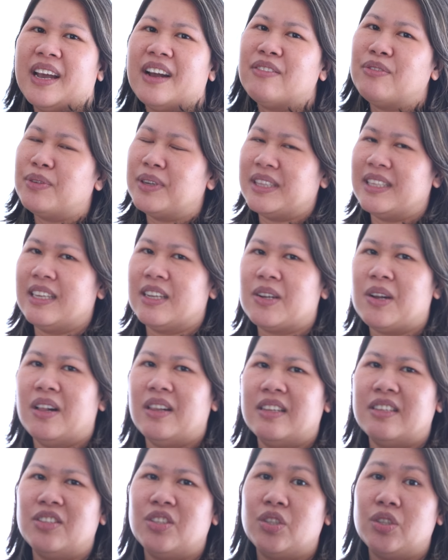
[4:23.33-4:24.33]
have what they
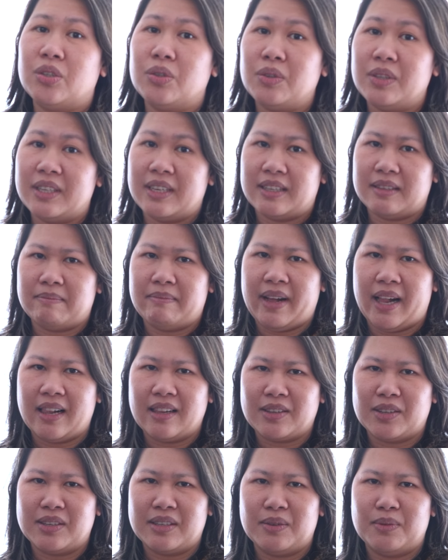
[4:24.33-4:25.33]
call a Juliet
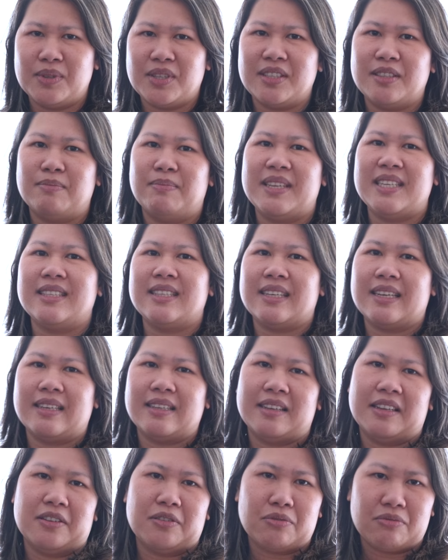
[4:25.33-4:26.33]
balcony, which is
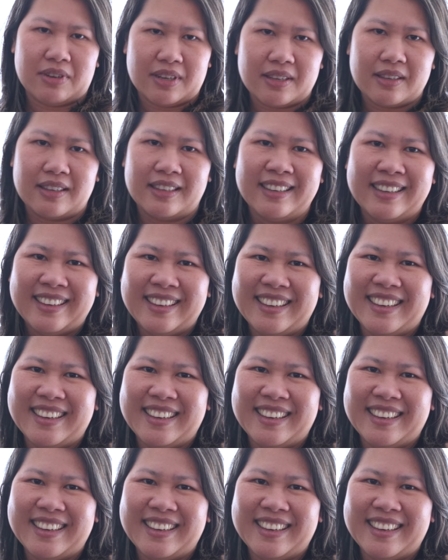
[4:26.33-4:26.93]
basically a grill.